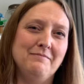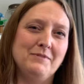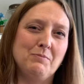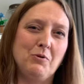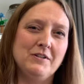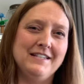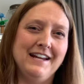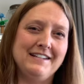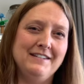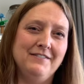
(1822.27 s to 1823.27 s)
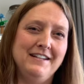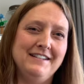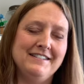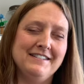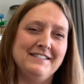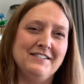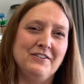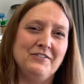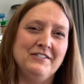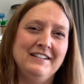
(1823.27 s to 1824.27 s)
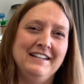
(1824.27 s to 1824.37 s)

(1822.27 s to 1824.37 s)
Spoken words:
sports and activities, and so